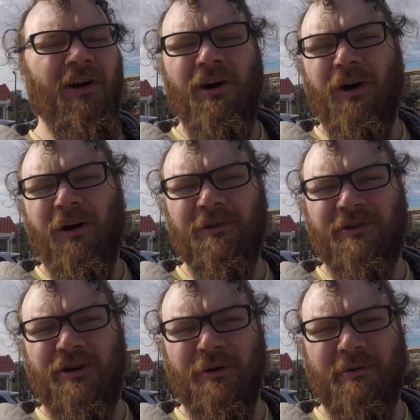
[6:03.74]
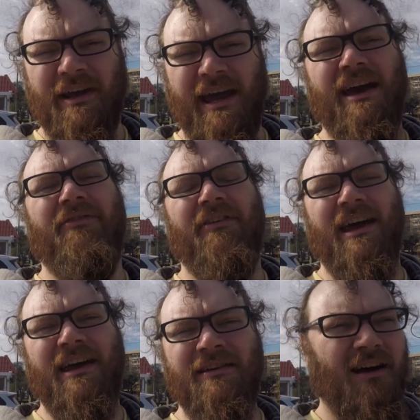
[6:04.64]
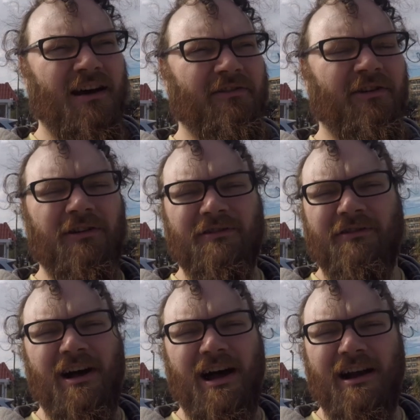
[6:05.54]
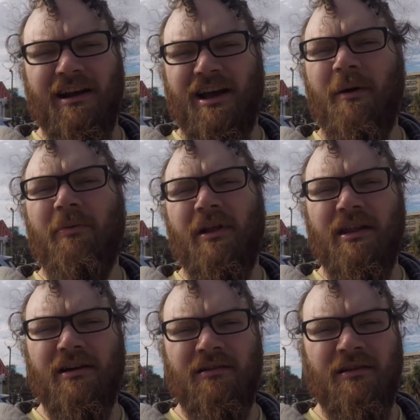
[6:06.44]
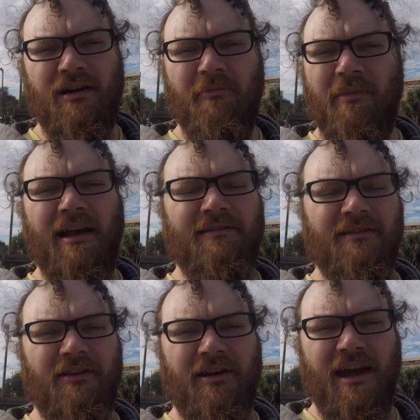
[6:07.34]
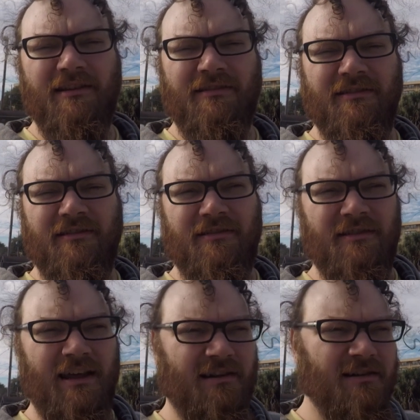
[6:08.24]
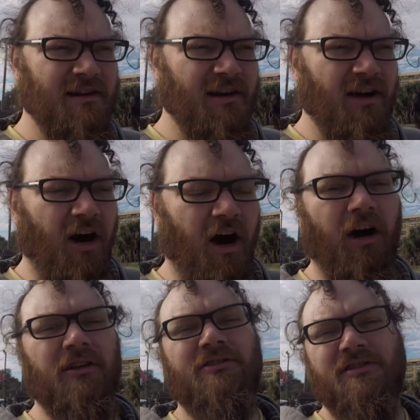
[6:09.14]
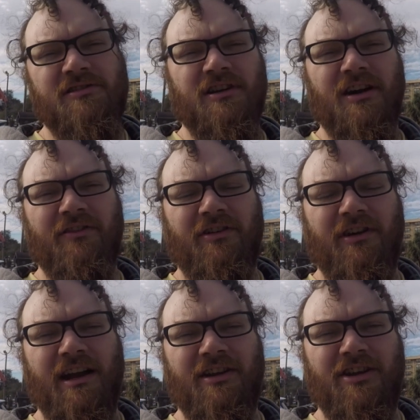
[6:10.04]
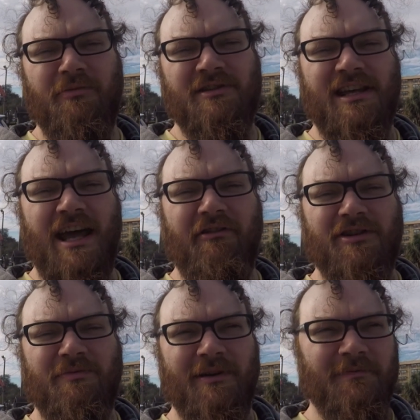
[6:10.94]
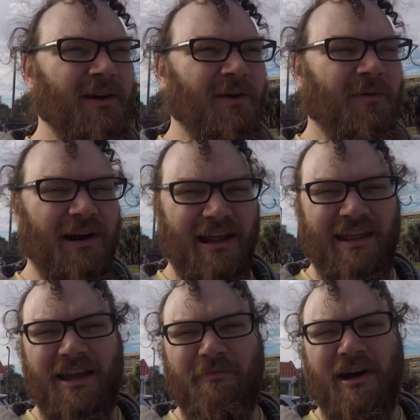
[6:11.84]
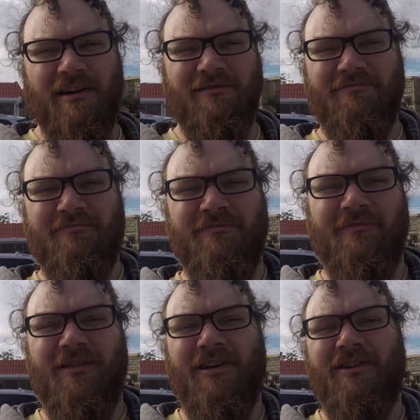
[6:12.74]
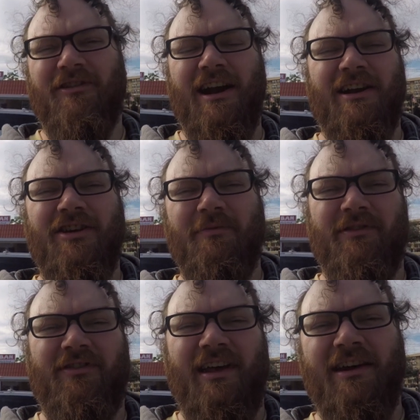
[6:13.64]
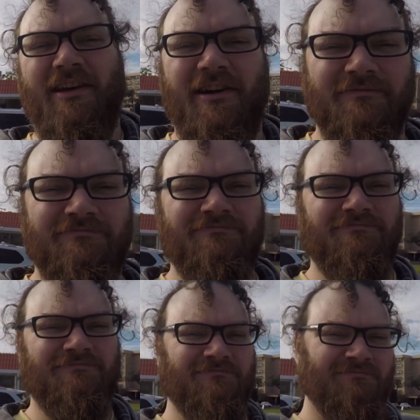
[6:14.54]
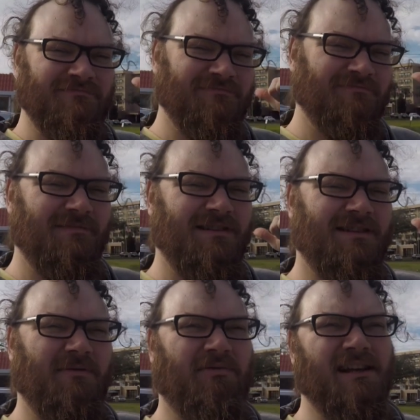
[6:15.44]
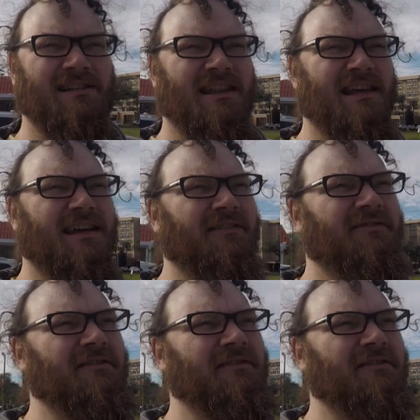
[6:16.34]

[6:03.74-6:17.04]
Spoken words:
Old Cuban Cafe off Goldenrod and a couple other amazing locations that also serve a great Cuban sandwich. But when I think about a great Cuban sando, this is the place I think of.